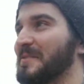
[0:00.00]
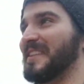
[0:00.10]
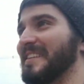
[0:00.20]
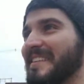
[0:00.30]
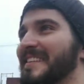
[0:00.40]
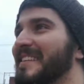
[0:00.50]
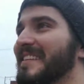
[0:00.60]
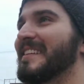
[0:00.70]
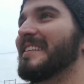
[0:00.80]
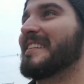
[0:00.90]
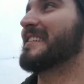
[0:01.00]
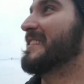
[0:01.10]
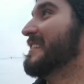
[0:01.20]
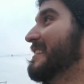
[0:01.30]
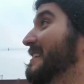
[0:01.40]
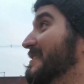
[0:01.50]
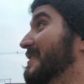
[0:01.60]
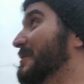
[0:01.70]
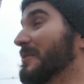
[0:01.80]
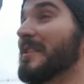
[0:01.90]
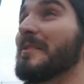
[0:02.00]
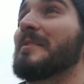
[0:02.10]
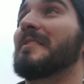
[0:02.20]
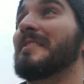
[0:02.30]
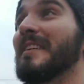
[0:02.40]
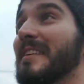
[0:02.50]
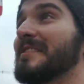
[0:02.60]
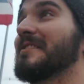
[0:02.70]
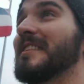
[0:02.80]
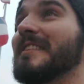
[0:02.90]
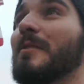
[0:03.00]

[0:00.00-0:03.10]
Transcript: was kidding. It's old though. Like, it's like